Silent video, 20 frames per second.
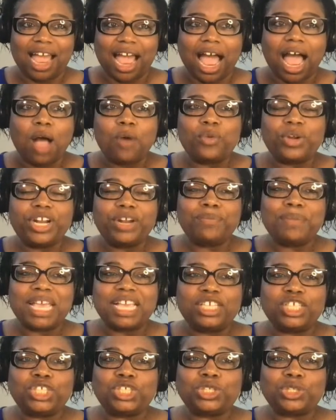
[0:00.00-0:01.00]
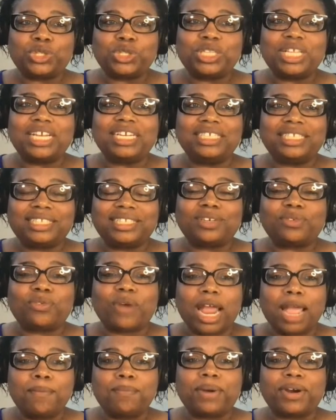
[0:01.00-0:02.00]
I want to make sure that it's the
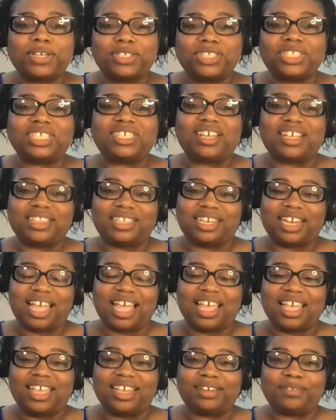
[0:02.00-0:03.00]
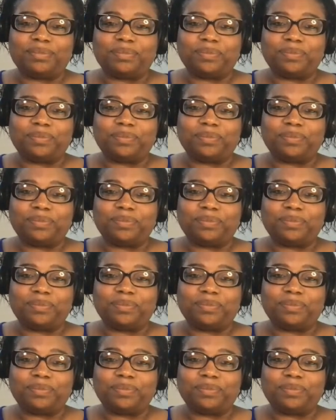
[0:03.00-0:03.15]
right person on the line.